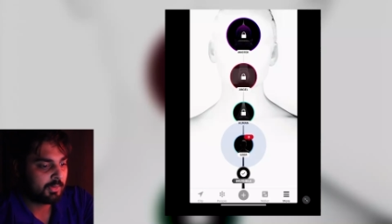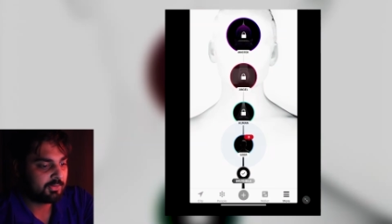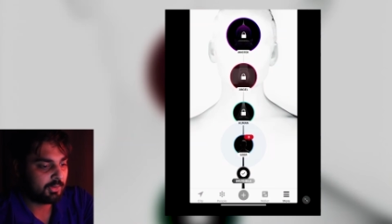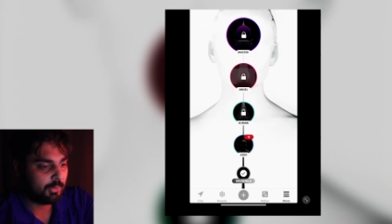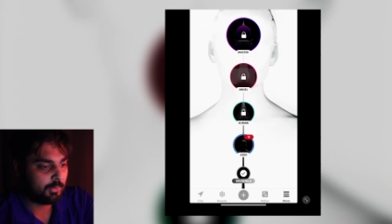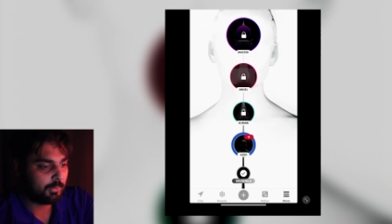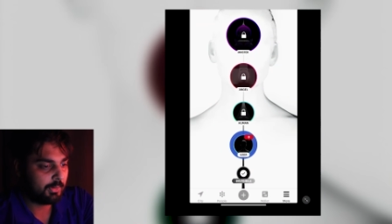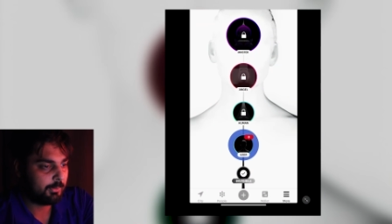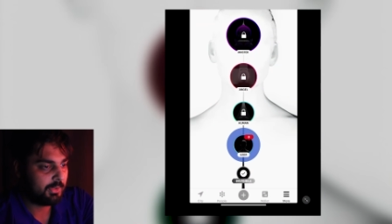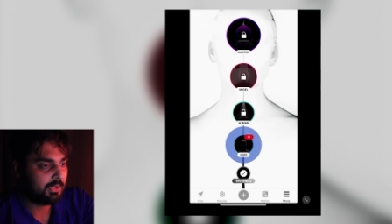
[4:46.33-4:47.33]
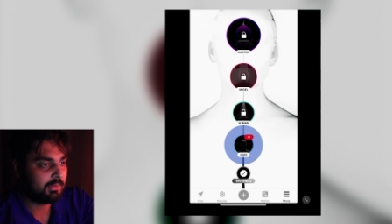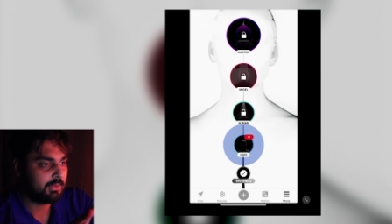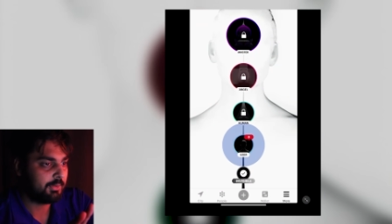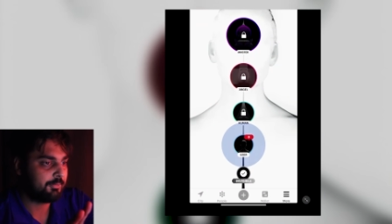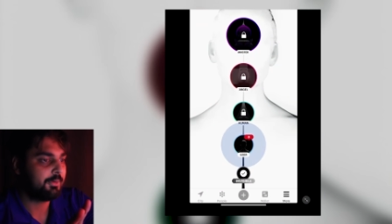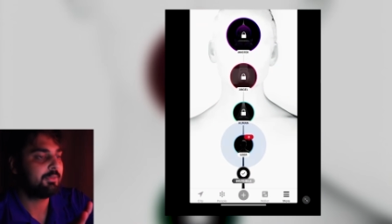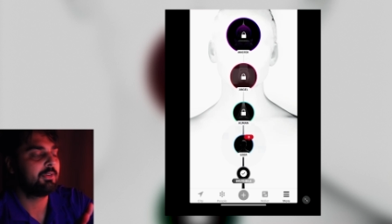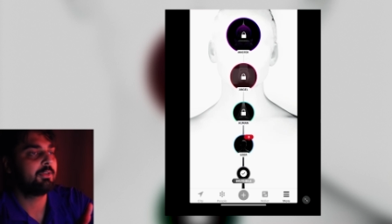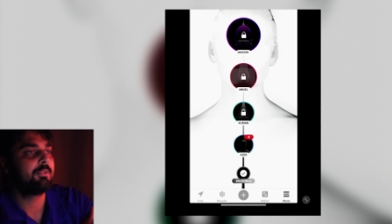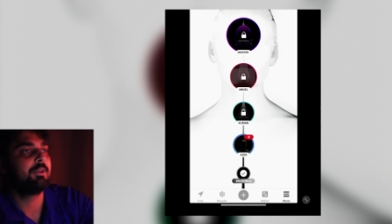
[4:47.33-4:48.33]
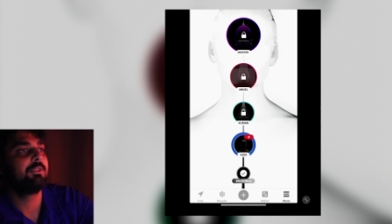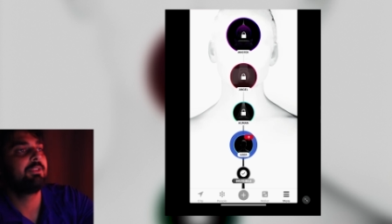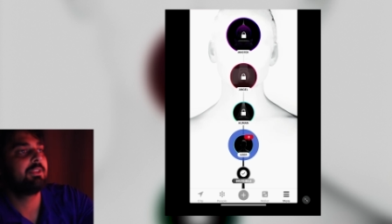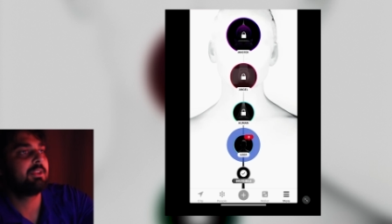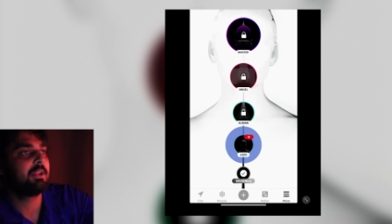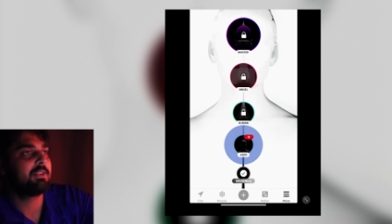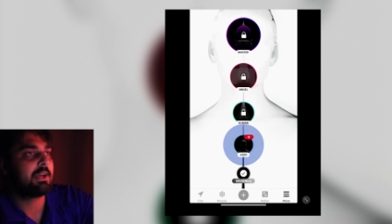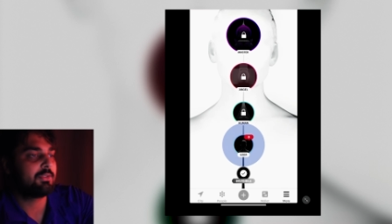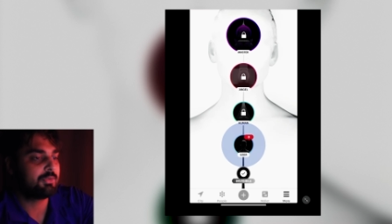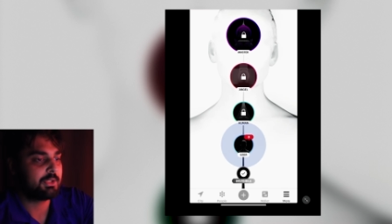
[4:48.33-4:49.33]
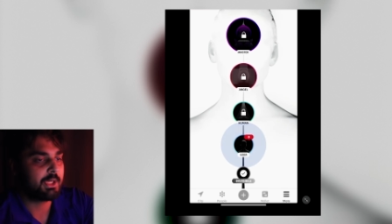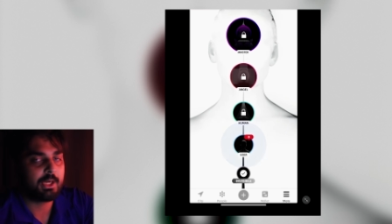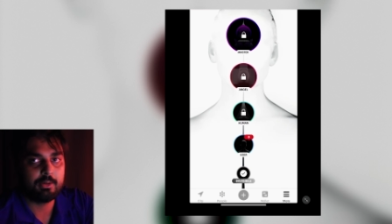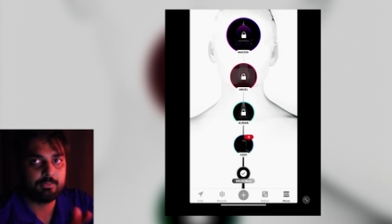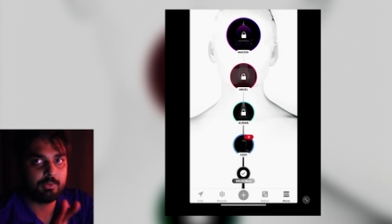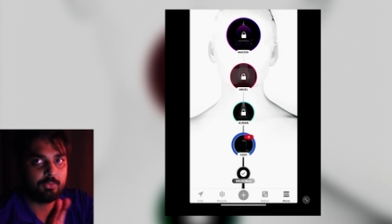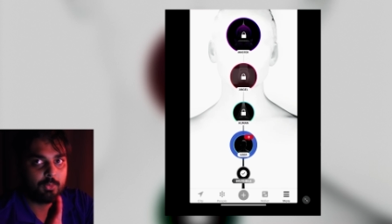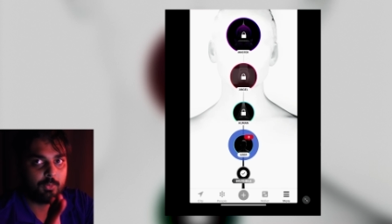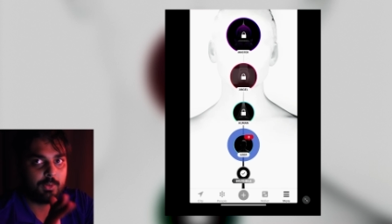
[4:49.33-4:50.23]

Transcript: So immediately, first things first, is it does actually kind of give you a